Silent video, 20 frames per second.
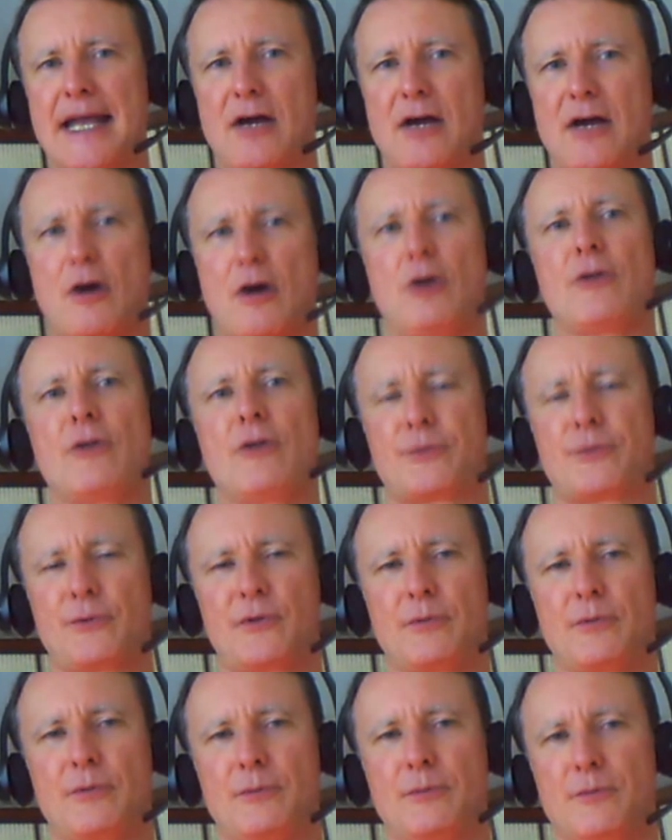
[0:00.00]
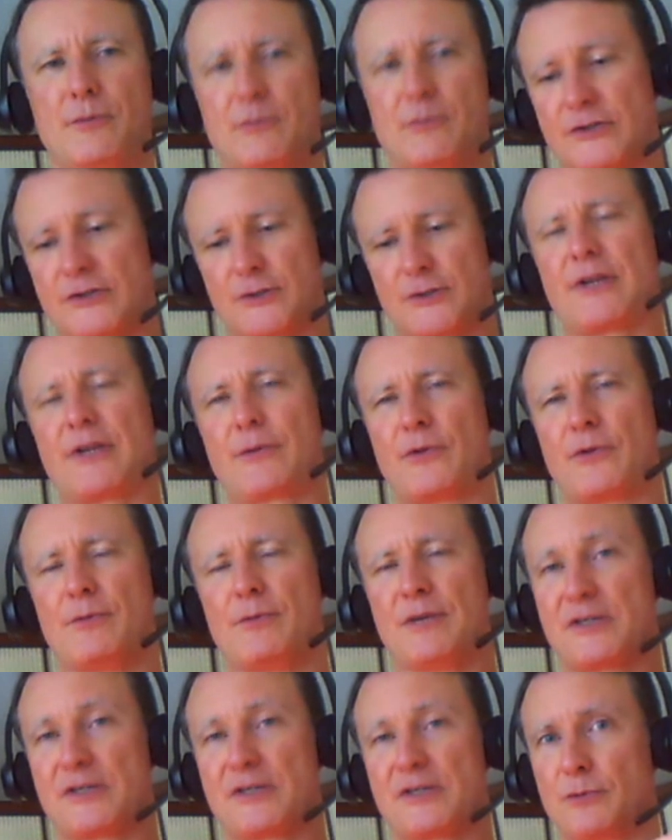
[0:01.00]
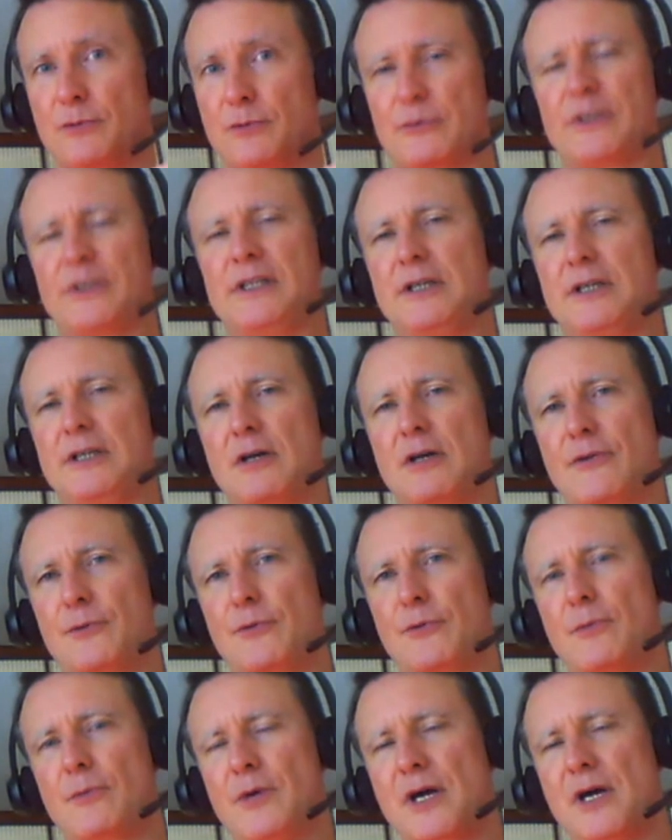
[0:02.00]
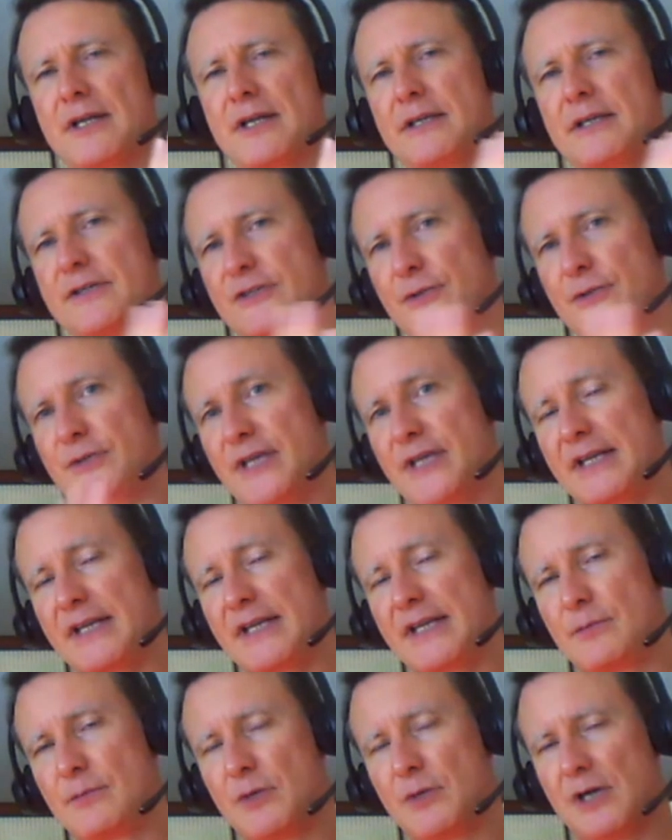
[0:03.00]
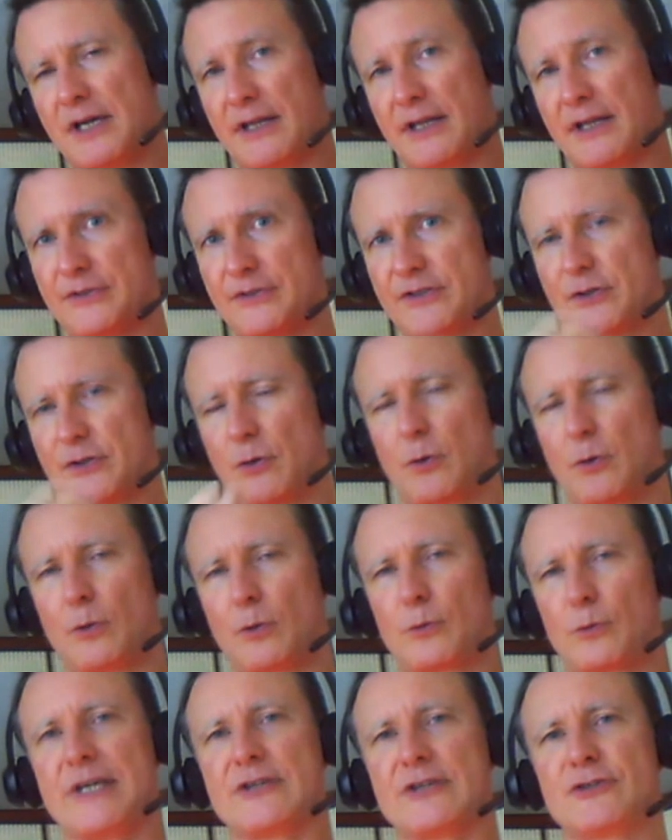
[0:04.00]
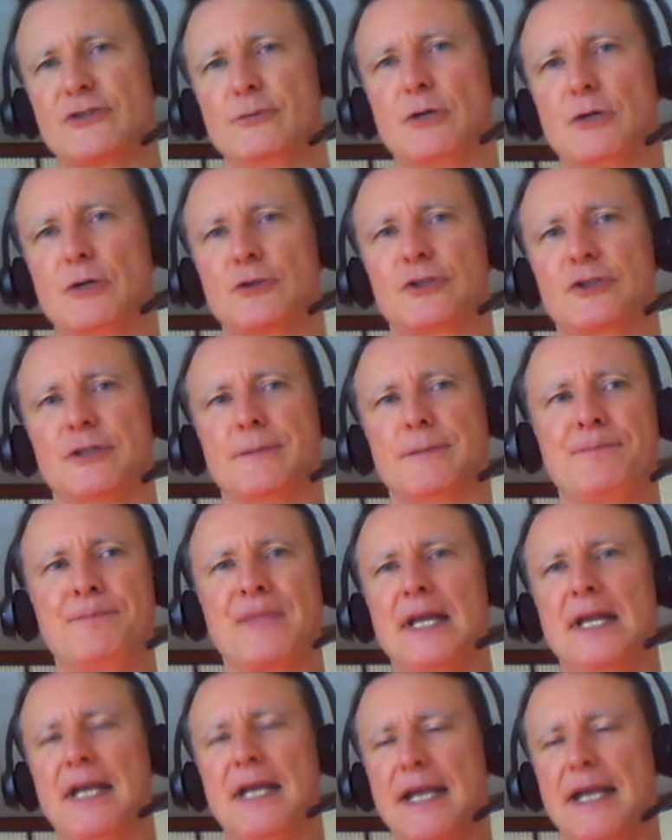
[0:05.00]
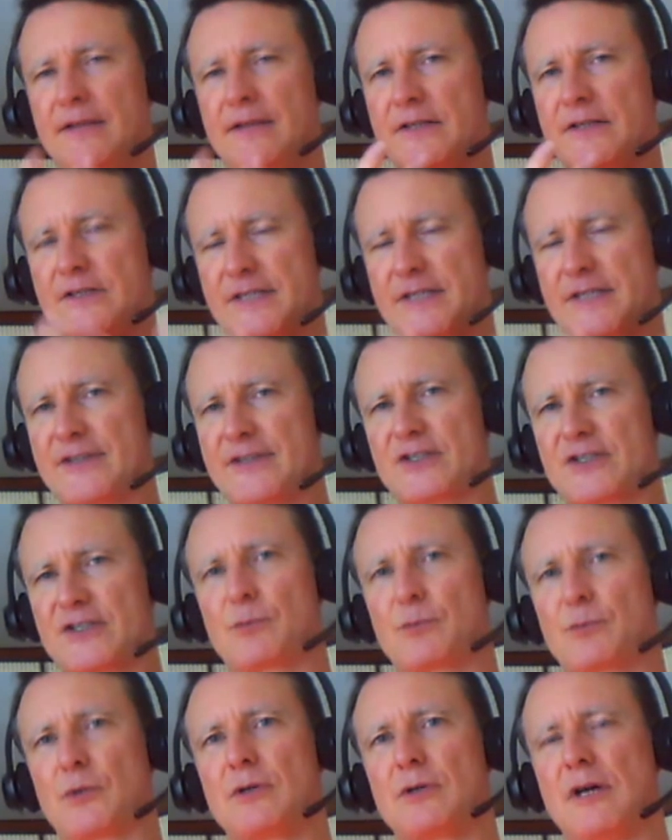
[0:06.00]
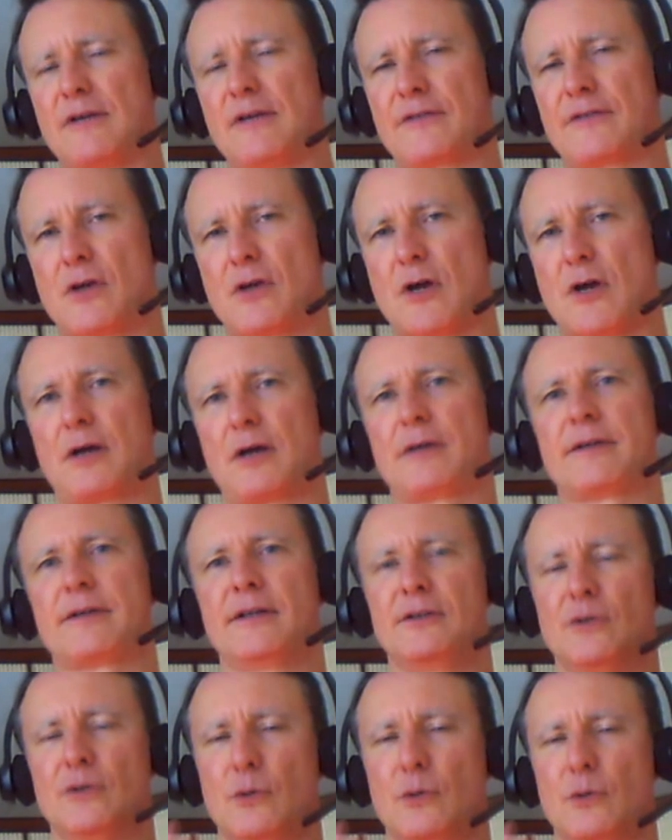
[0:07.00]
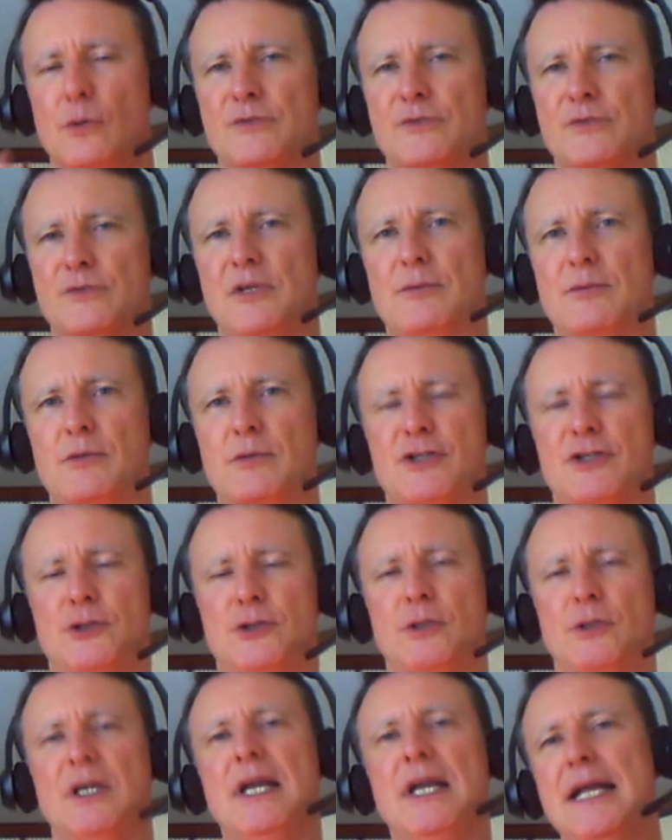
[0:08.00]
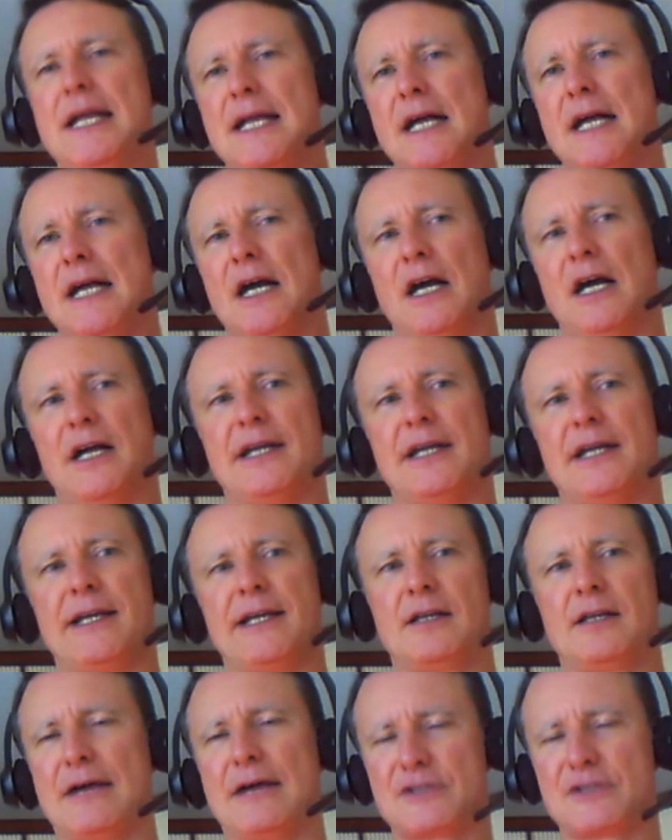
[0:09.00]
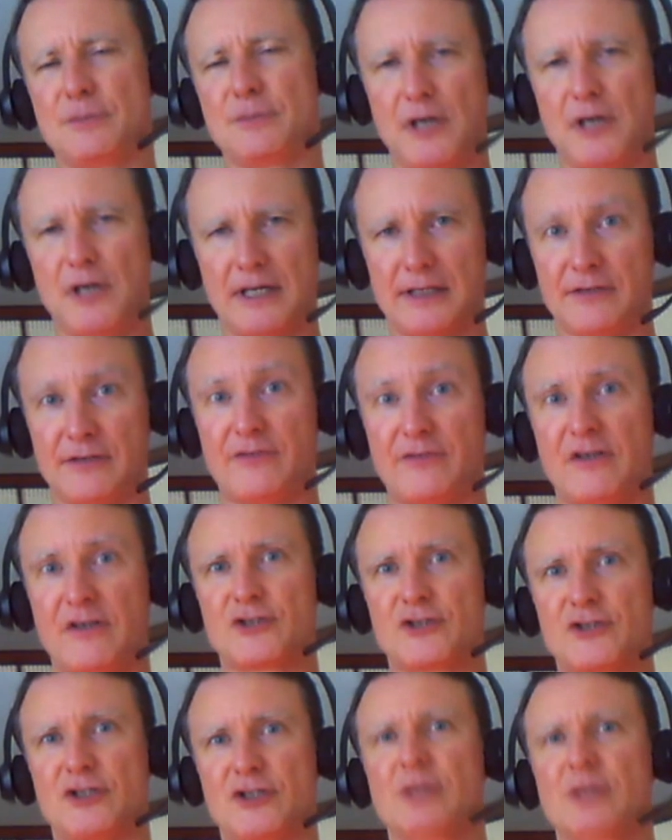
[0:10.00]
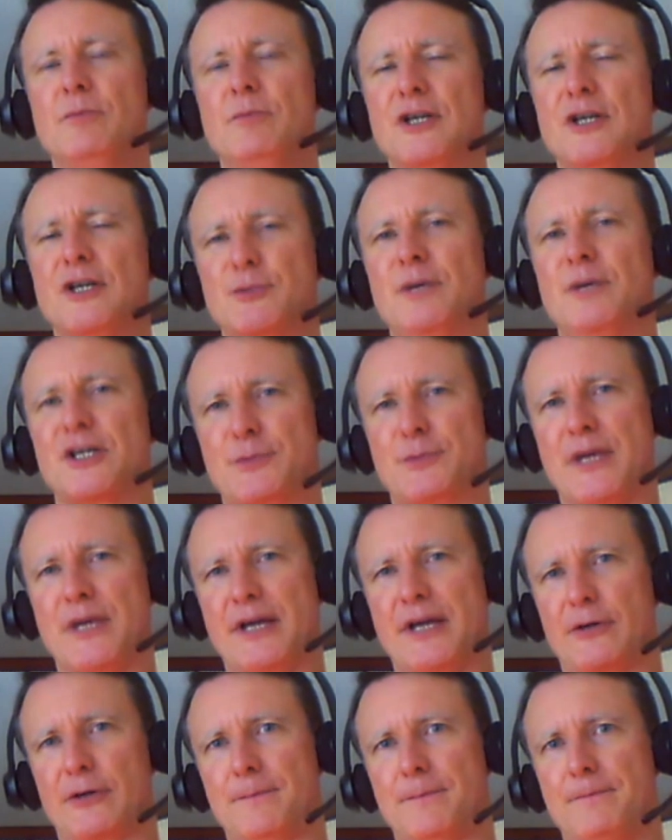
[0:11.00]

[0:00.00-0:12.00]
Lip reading: all through certainly through the muscle, but really all through the body as you take the body through its total range of motion. And this takes the burden off the heart, it lowers blood pressure, it allows the body to function much, much better.